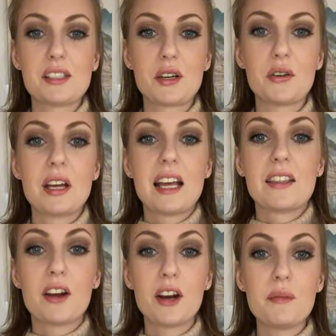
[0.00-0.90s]
so
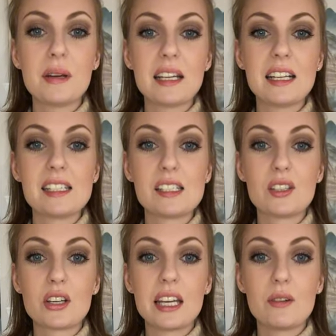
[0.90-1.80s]
the Hermit is
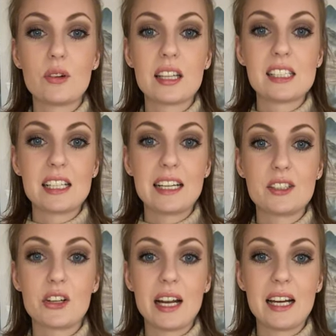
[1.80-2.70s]
looking with its
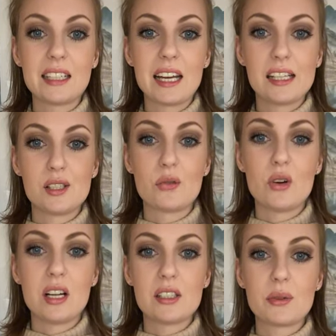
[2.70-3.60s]
lantern at the Ace of
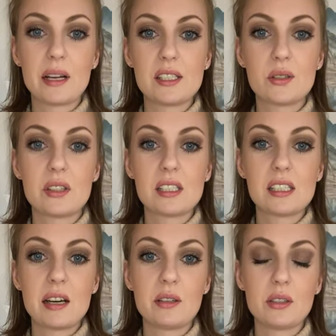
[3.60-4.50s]
Wands, right? So this is
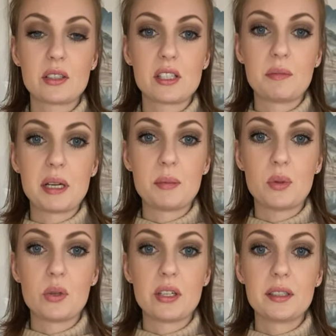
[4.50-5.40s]
how it looks on my
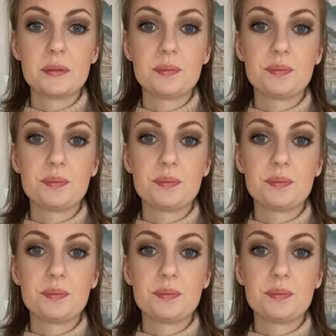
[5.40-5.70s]
board.